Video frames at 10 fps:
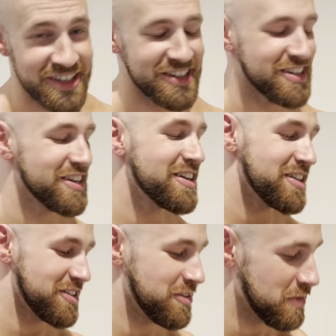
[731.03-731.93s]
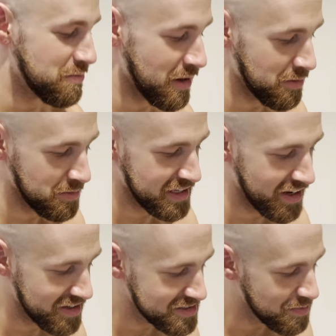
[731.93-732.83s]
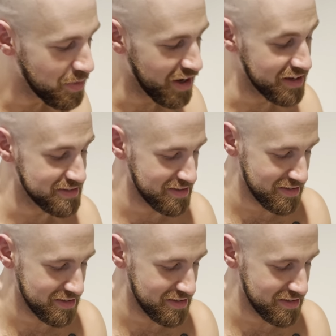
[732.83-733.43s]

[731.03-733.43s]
like nobody probably cares, but